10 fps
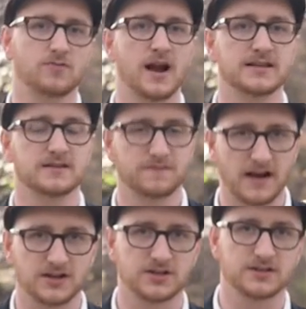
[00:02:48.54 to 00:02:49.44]
rates,
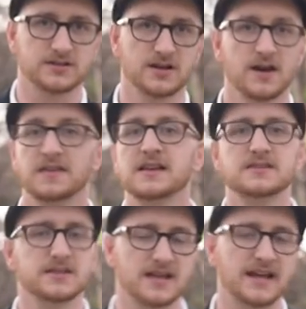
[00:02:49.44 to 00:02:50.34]
infections,
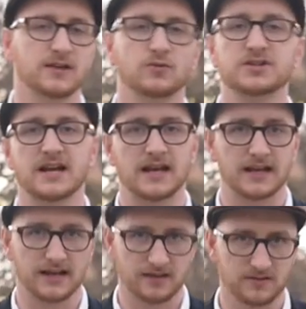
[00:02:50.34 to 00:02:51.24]
things that are taken
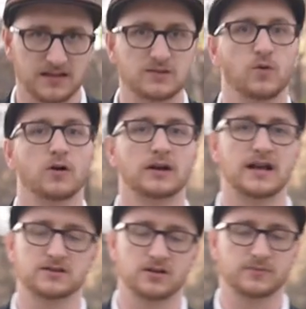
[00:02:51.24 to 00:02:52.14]
routinely at these
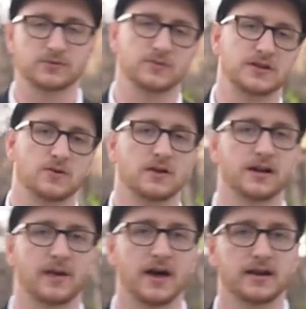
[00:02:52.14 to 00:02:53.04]
world-class hospitals that we're
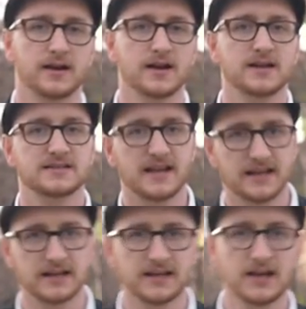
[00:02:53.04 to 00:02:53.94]
talking about.
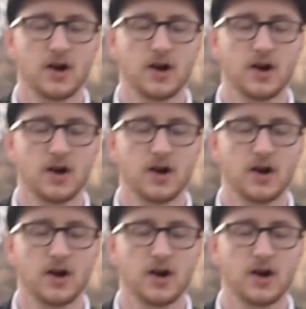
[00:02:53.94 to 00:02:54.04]
Secondly,